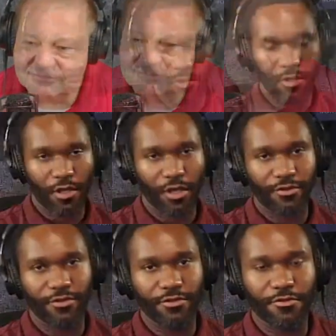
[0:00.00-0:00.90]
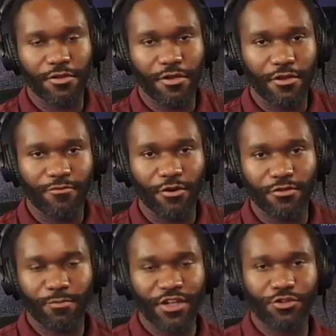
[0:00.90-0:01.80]
Excellent. Folks,
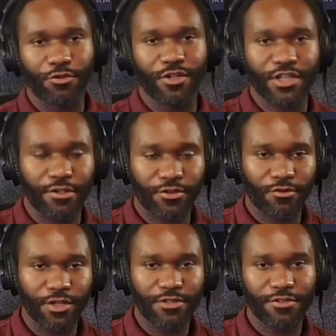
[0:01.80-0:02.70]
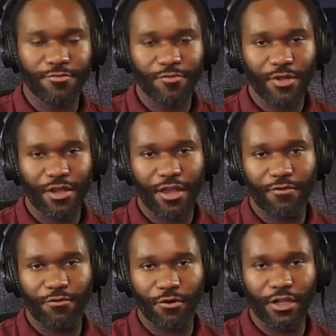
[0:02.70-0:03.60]
make sure you reach out to Chris
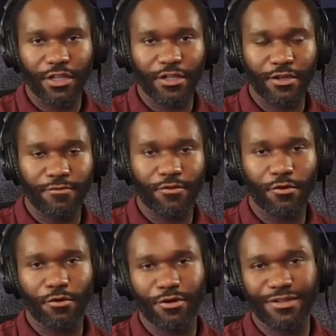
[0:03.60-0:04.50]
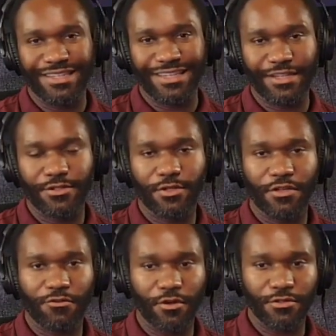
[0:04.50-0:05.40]
for any of your needs as
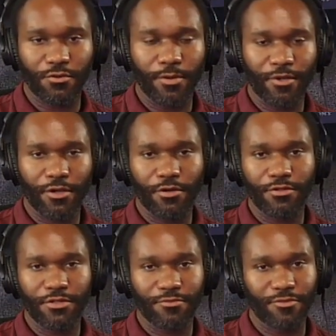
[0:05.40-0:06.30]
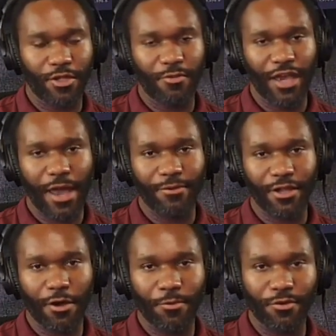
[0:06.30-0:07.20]
far as equipment goes. He'd be happy to
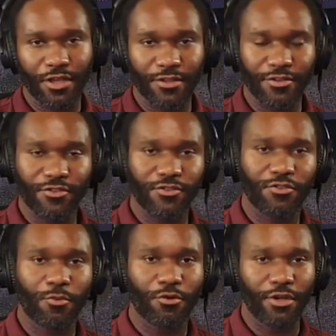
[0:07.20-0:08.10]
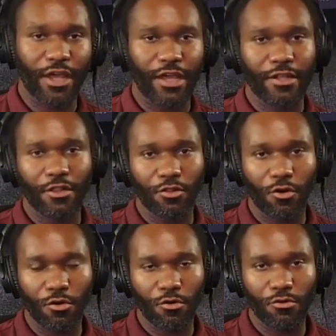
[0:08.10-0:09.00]
help you. Again, this is supporting a
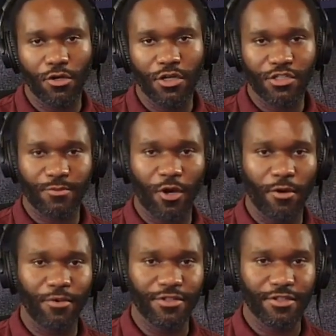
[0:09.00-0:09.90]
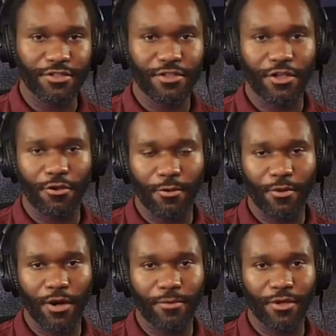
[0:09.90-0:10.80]
local small business here in
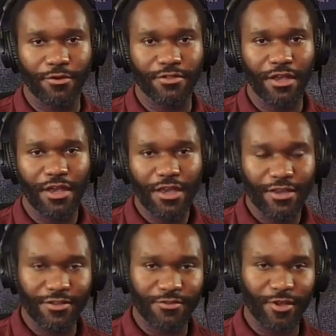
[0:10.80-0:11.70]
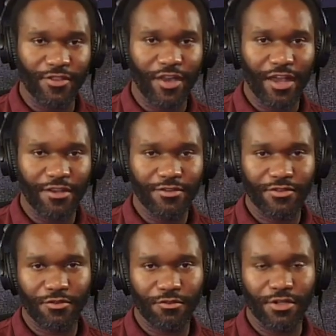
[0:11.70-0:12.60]
Palm Coast. This has been Thaddeus
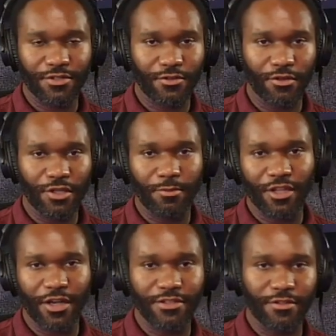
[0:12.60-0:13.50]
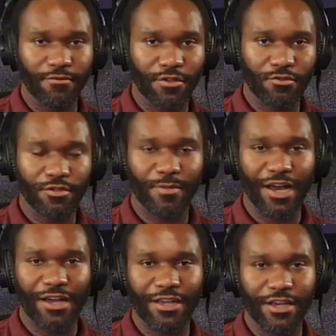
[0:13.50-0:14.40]
and Chris on the Be Nice Individuals
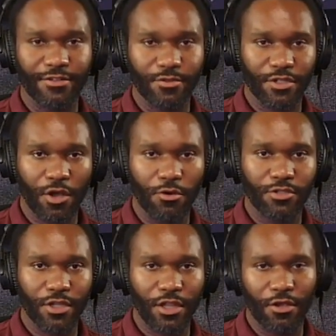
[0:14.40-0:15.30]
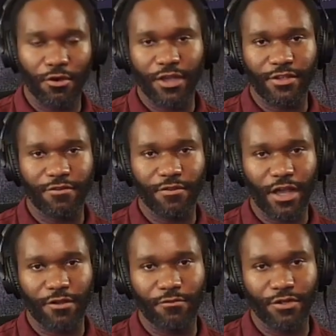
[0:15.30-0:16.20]
podcast, which is hosted here at the
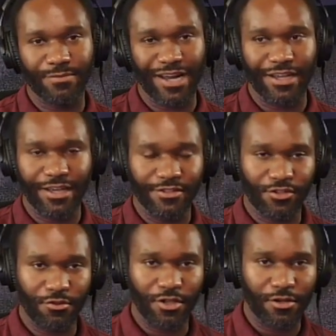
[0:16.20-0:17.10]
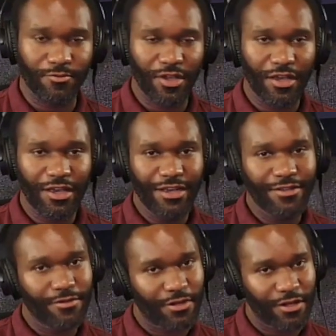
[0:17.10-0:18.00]
Flagler Voice Podcast Studio.
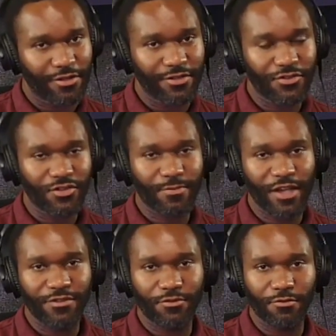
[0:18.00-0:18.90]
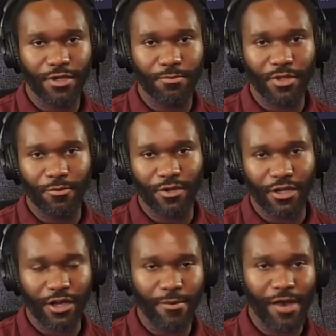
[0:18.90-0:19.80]
Again, this is a space for rent. People can
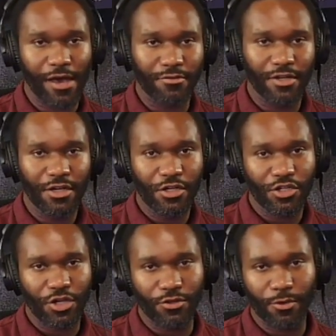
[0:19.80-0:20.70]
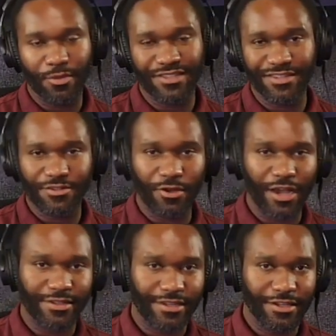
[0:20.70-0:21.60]
come out, share their business, their
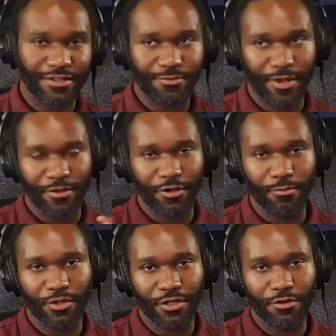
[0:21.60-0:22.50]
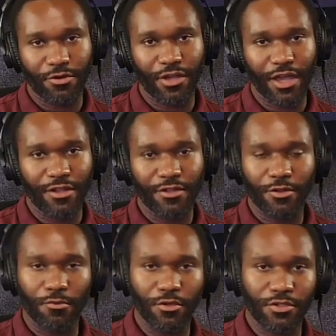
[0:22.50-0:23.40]
ideas. Maybe they're a political candidate that
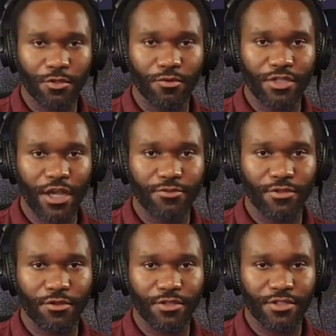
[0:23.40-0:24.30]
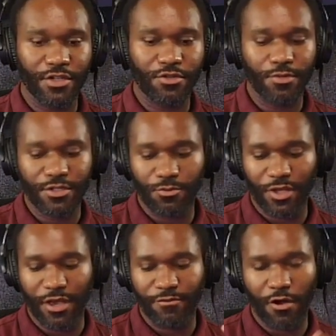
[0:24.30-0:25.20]
wants to reach out to their constituents. We
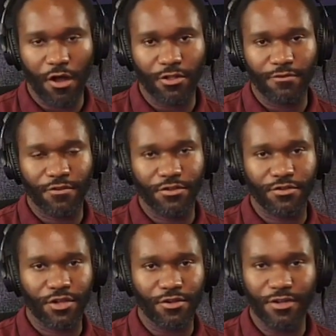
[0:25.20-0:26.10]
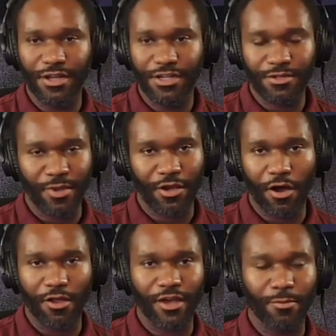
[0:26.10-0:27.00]
have call-in features here to make
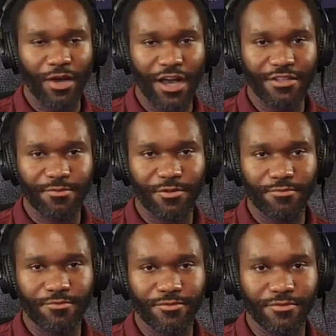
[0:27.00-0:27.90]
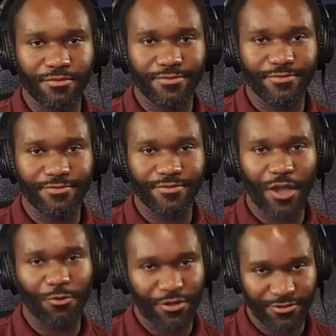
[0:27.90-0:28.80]
all that possible. And
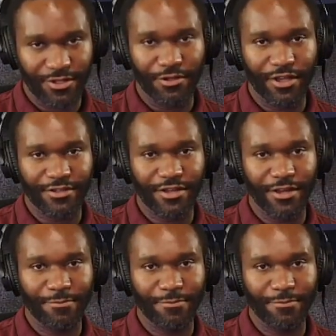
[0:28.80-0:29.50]
we'll see you next time.